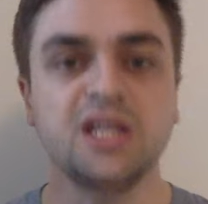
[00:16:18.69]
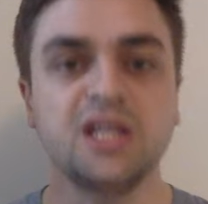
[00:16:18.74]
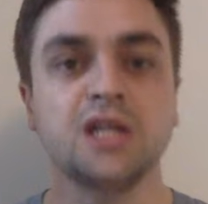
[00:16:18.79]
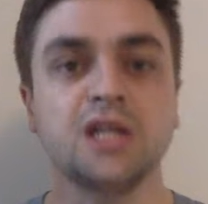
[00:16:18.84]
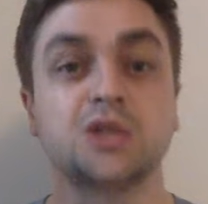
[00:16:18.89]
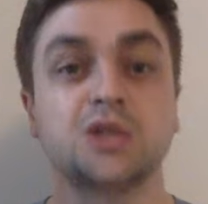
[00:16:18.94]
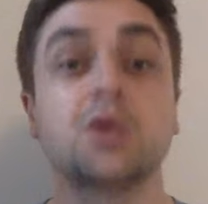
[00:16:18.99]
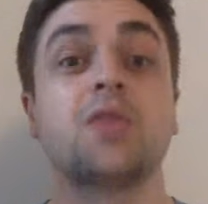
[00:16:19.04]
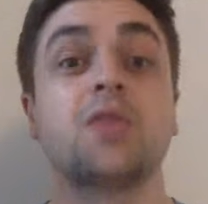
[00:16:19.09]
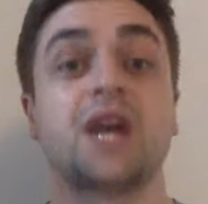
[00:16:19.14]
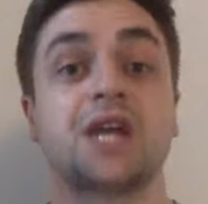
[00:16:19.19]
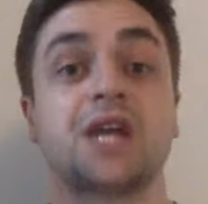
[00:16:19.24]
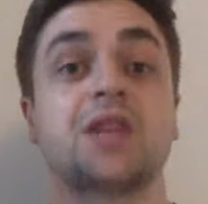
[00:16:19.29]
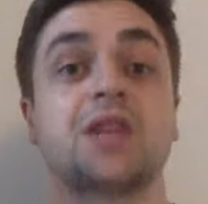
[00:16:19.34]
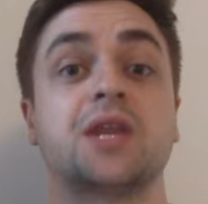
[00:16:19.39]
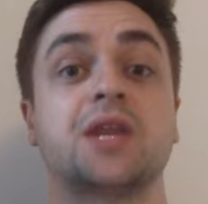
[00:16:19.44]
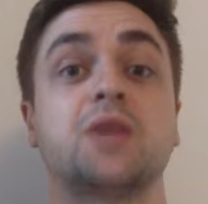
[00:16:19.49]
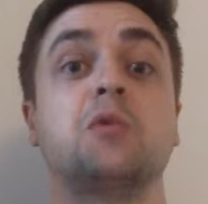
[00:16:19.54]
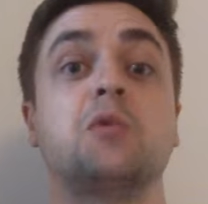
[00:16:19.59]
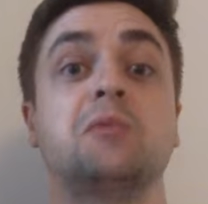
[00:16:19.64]
So that
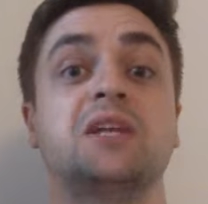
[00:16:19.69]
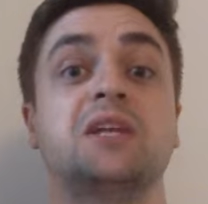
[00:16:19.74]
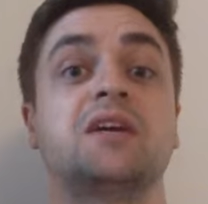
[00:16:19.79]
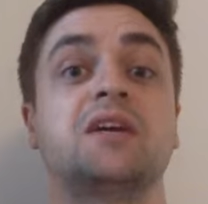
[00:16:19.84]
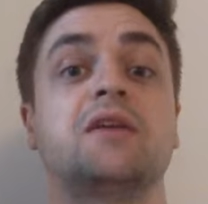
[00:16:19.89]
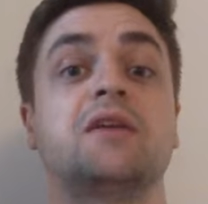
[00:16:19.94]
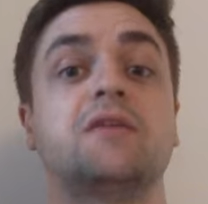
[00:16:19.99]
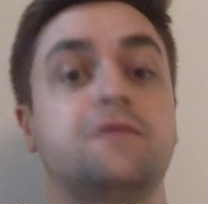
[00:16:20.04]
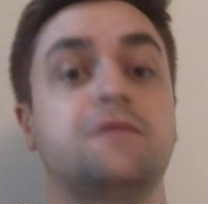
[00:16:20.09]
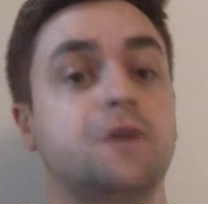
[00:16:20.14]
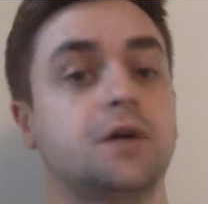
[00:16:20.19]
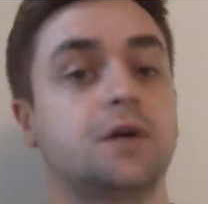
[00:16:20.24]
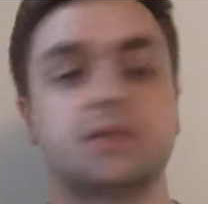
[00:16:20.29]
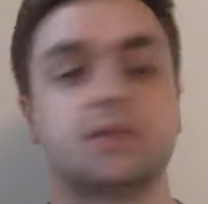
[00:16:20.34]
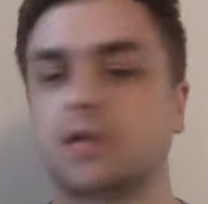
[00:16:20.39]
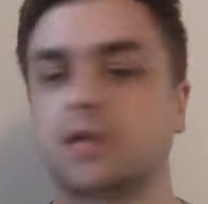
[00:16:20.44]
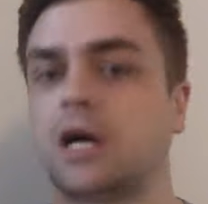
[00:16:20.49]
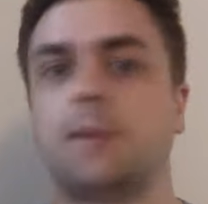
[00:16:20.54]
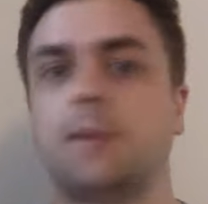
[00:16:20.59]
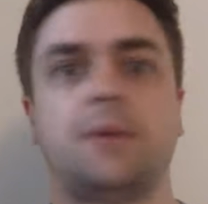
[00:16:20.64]
thing will be done first
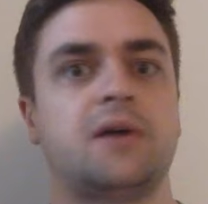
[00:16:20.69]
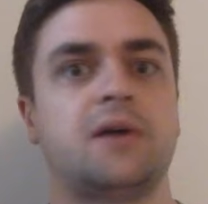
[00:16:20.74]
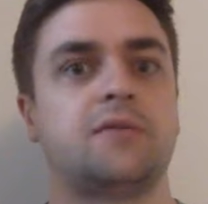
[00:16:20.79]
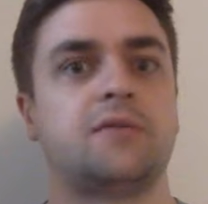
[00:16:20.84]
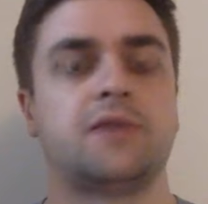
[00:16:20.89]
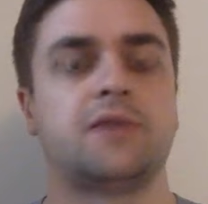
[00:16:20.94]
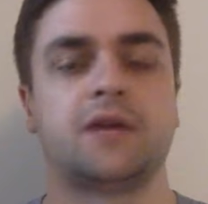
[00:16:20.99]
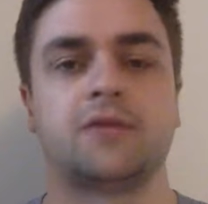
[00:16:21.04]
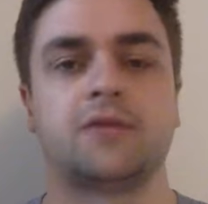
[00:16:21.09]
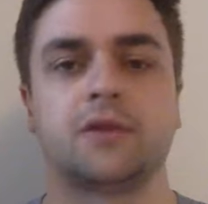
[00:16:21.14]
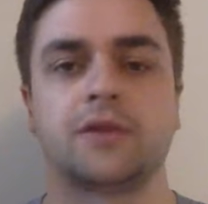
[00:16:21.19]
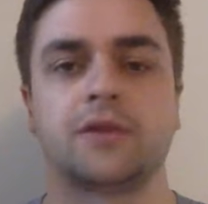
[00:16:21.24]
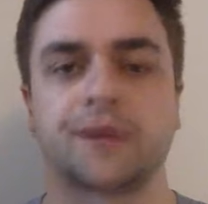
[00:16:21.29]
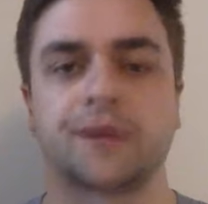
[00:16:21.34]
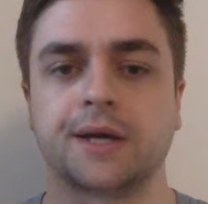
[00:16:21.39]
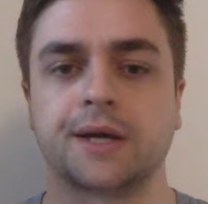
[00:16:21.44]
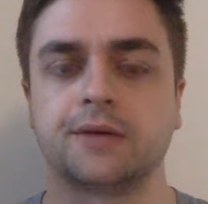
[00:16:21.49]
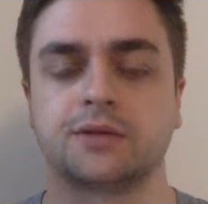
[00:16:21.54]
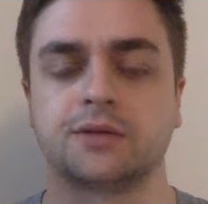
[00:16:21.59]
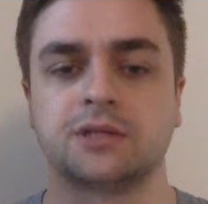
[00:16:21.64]
above everything
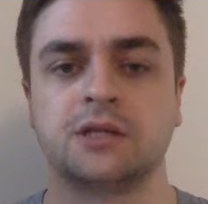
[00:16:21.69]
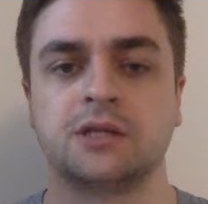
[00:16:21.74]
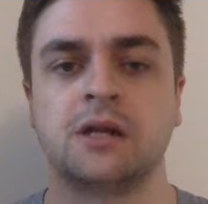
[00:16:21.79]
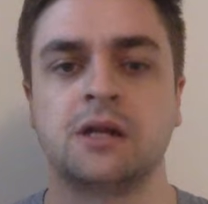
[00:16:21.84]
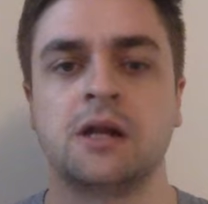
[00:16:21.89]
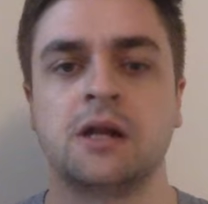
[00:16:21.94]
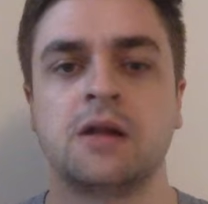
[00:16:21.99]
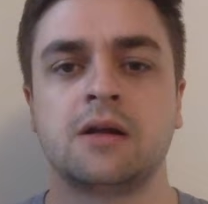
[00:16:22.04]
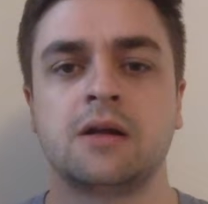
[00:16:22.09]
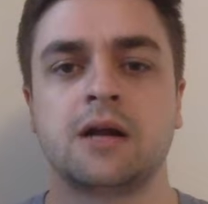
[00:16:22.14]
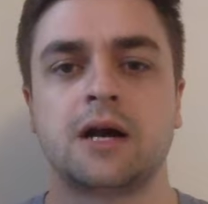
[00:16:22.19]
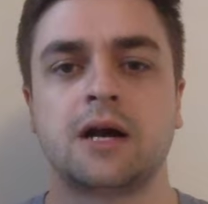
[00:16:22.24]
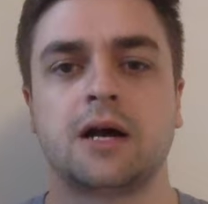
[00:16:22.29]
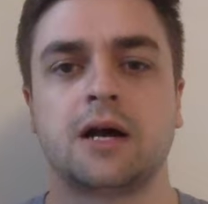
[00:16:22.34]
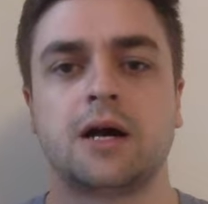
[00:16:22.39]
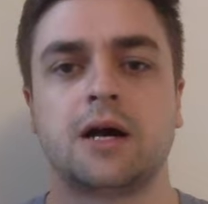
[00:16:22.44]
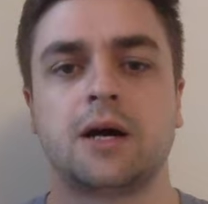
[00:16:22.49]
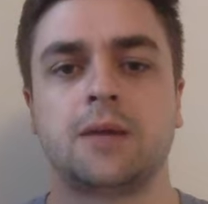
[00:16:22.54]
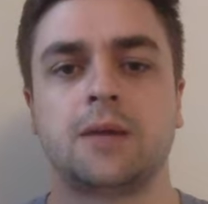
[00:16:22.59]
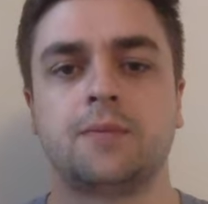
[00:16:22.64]
else.
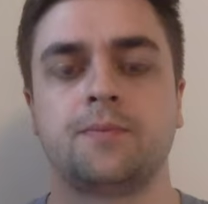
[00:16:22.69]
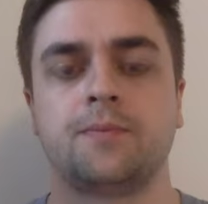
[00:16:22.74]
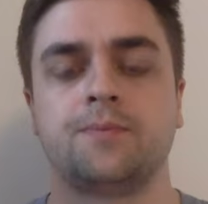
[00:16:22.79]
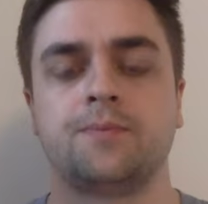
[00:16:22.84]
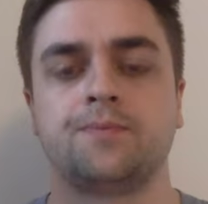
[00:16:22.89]
So